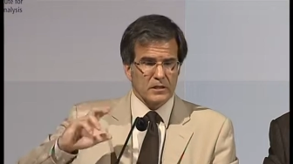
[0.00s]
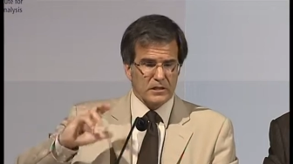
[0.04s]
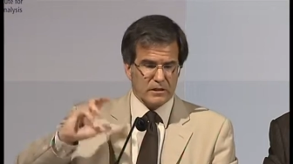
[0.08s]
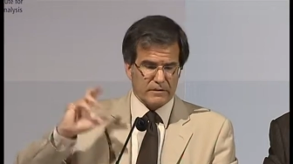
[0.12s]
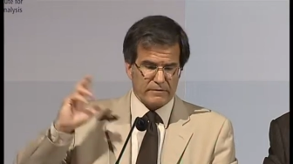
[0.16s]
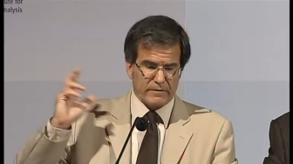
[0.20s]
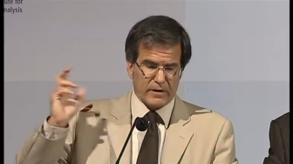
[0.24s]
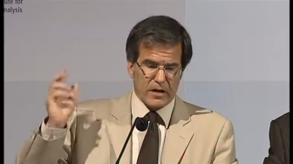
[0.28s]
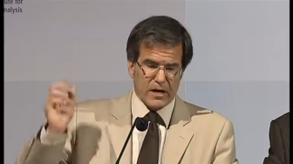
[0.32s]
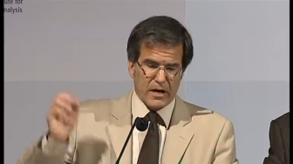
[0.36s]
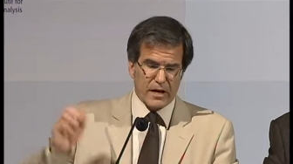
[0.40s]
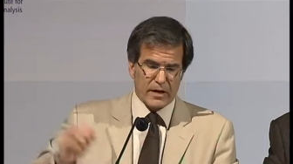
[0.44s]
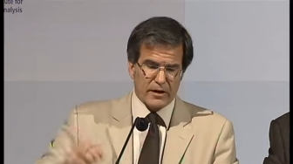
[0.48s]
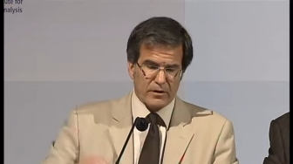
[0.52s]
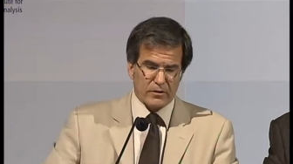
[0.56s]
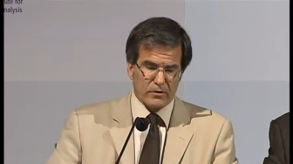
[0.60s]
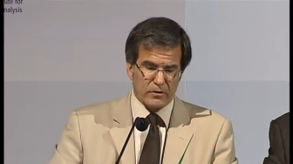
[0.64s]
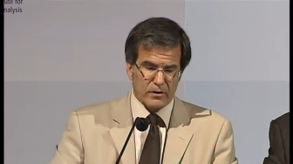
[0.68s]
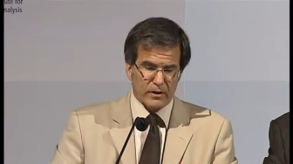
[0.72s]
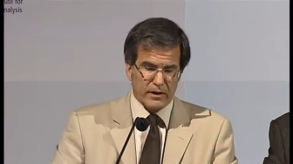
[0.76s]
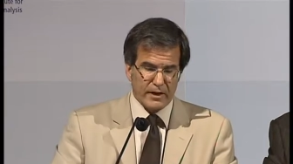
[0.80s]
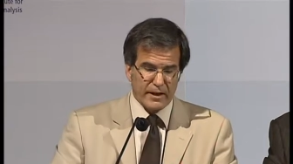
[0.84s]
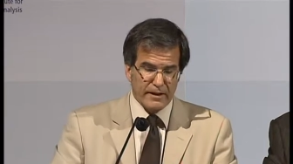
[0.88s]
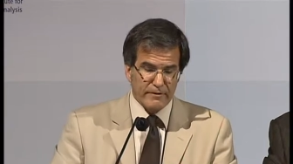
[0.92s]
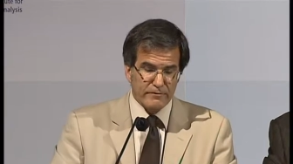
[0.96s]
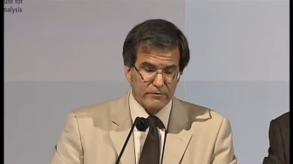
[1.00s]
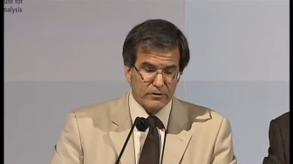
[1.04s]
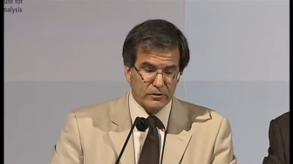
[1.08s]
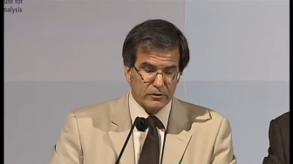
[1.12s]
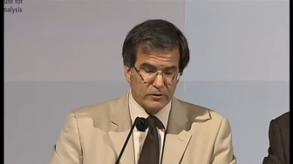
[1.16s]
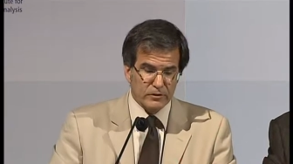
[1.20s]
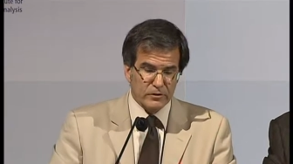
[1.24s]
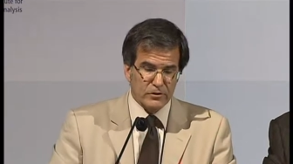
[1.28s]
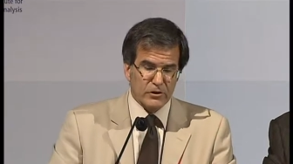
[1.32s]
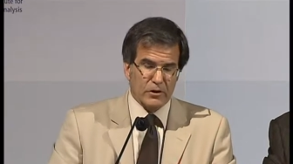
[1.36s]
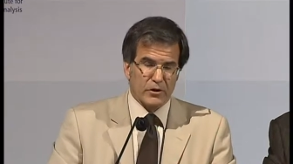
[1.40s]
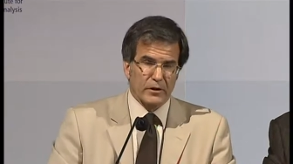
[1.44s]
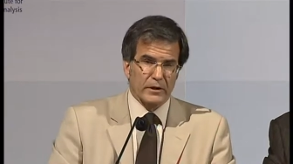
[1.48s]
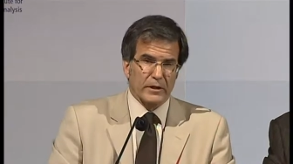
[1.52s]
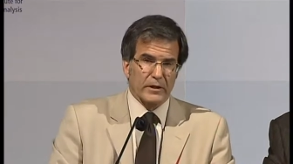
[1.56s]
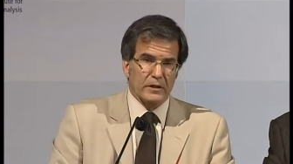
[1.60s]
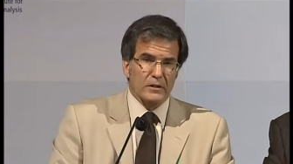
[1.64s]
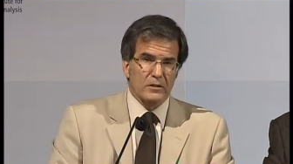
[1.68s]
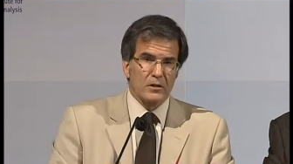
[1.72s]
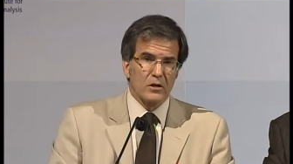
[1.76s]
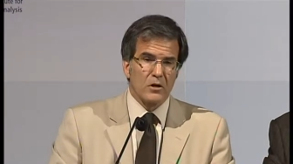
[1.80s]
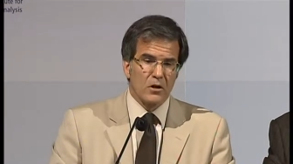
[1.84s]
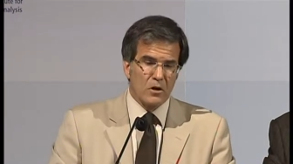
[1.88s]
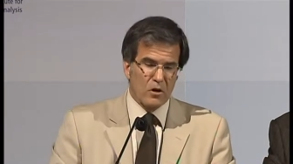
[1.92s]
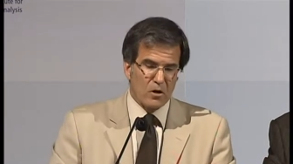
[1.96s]
of a higher level target
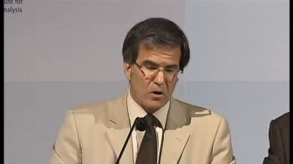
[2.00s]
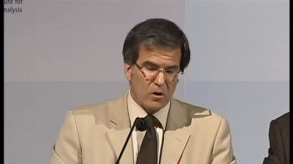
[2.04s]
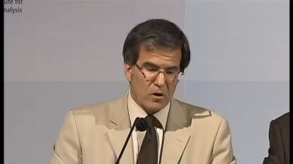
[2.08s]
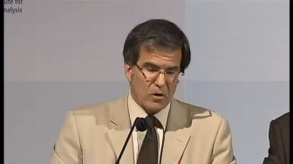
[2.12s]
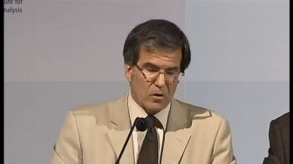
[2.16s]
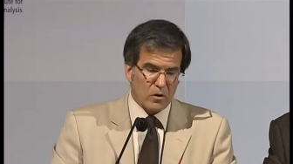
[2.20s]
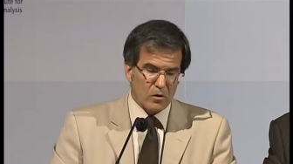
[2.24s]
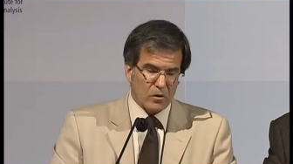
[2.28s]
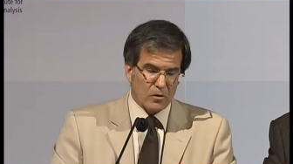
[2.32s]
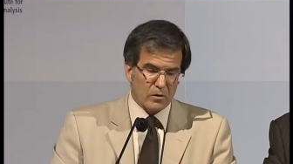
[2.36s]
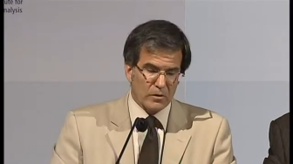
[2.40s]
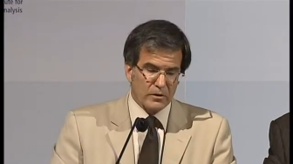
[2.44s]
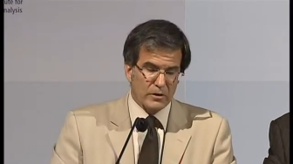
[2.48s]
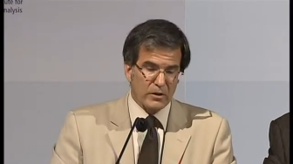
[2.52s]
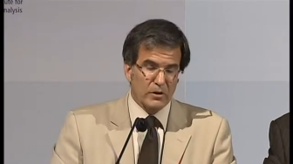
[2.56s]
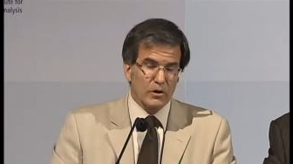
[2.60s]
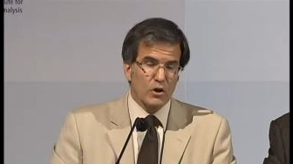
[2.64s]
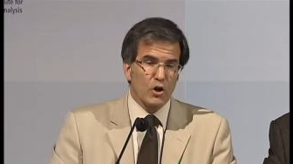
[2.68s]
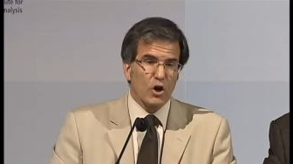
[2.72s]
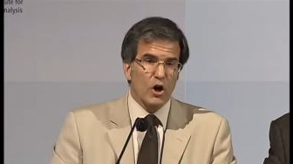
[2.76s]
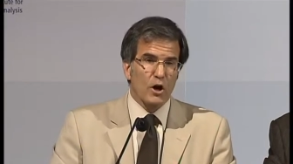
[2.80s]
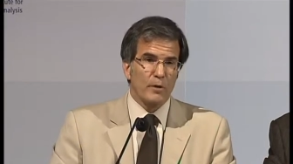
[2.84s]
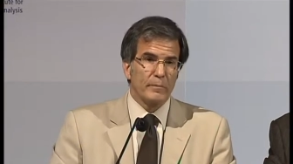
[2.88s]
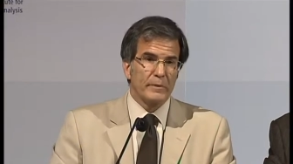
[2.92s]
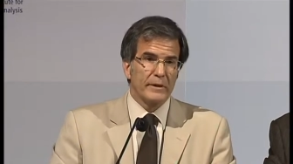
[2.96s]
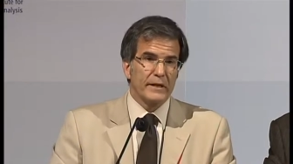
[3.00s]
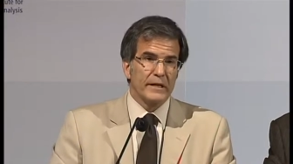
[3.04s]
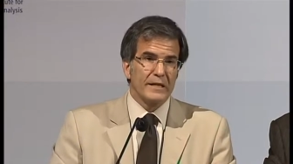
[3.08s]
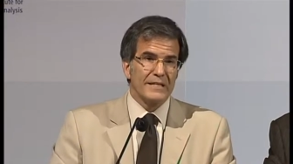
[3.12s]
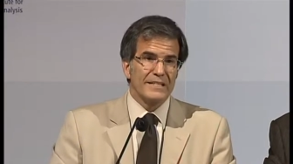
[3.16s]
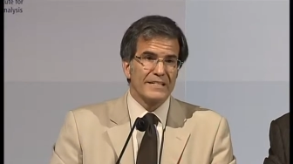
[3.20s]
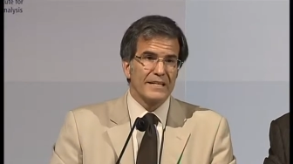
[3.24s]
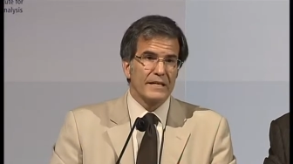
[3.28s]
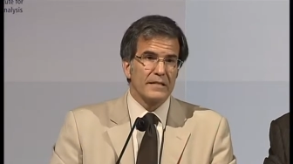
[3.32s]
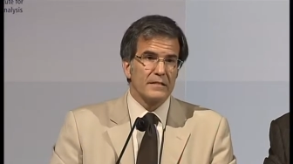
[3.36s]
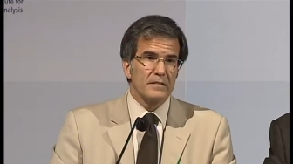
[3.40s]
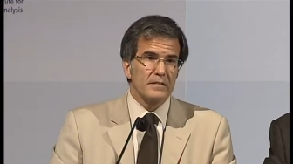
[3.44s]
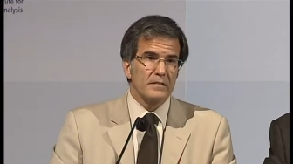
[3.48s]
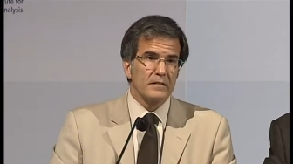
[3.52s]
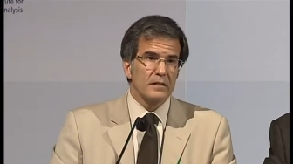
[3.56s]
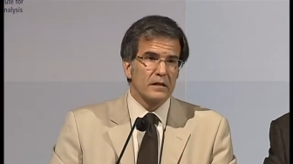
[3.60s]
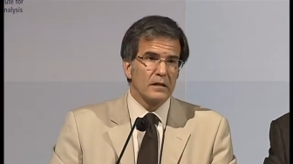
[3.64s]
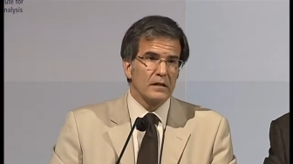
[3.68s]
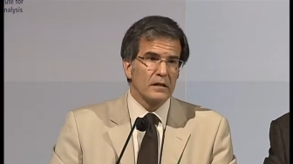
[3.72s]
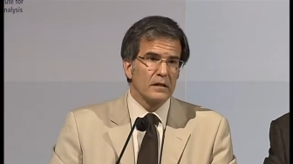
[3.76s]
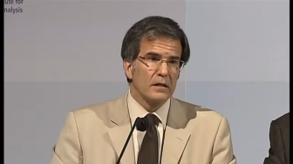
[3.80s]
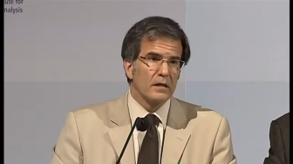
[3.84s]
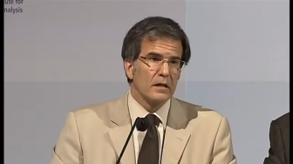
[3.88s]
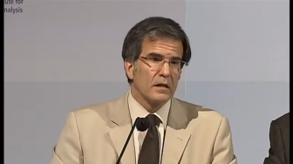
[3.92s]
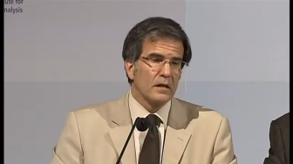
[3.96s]
on carbon intensity.